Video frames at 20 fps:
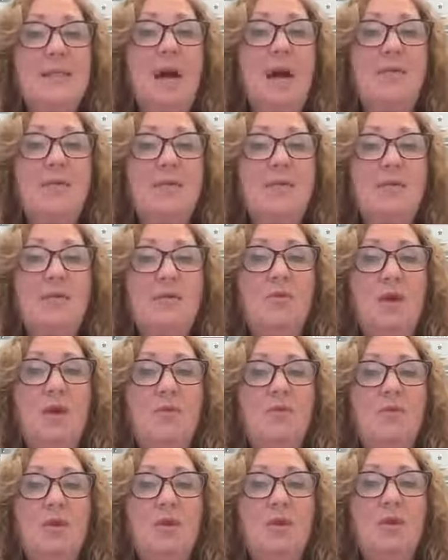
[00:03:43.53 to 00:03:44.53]
after the
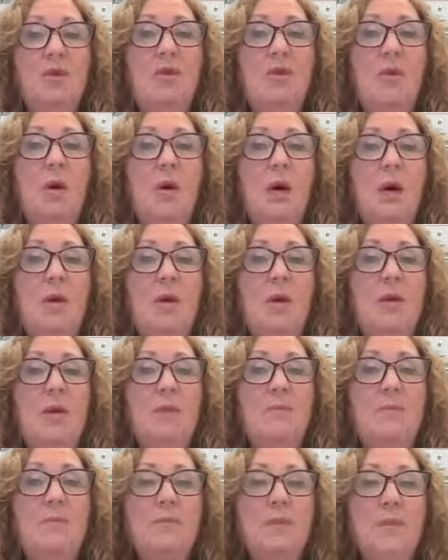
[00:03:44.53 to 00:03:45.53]
relevant inquiry.
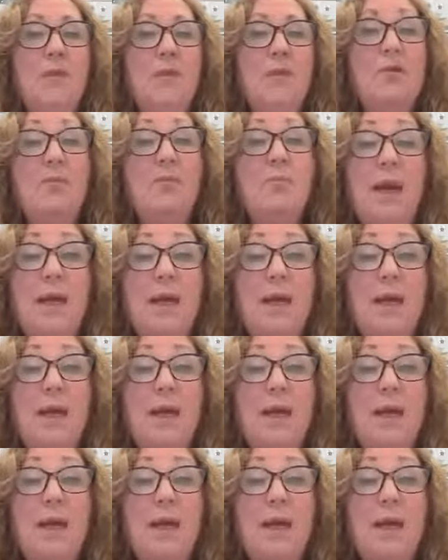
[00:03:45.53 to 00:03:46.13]
You may